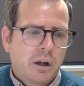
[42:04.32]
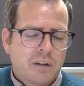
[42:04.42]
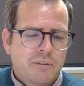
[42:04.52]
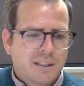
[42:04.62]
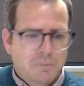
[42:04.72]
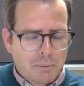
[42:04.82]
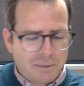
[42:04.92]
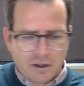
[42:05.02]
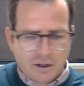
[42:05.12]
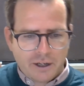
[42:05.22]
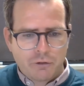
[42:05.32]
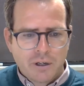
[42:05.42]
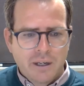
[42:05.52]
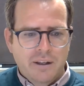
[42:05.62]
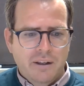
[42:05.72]
work, I think that's probably kind of
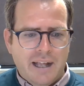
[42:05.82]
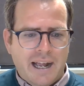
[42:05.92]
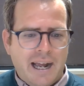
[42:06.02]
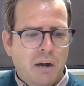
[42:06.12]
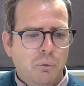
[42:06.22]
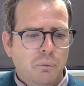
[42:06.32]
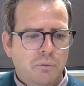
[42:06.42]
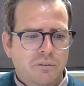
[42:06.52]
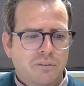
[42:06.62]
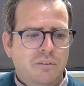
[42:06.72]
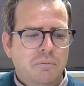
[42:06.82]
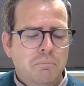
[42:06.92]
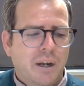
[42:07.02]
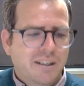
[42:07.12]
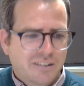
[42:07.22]
how
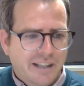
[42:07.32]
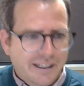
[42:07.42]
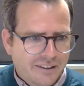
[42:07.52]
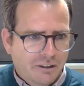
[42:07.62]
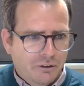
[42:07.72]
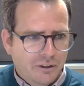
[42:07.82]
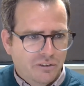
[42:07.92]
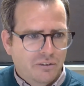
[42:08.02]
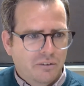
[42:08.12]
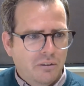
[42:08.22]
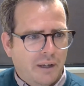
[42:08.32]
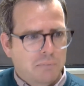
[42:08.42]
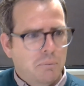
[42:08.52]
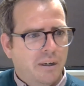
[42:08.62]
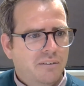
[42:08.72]
my dyslexia is like
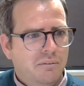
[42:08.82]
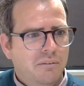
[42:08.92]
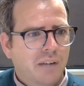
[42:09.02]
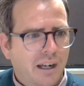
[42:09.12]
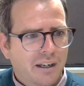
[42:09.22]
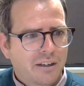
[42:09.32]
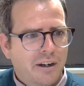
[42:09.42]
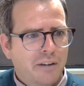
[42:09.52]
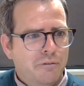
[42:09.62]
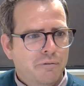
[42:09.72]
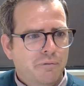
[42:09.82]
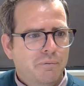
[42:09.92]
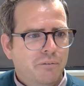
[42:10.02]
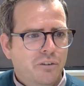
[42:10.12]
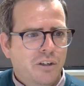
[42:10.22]
my uh, kind of
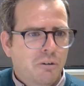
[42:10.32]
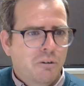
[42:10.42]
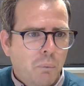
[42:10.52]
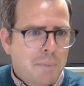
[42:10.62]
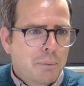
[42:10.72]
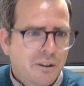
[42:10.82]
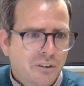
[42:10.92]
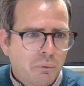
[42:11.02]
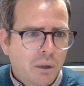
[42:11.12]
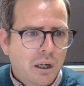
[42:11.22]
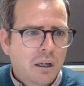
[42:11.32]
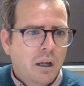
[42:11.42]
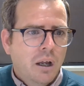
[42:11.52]
secret weapon, as it were.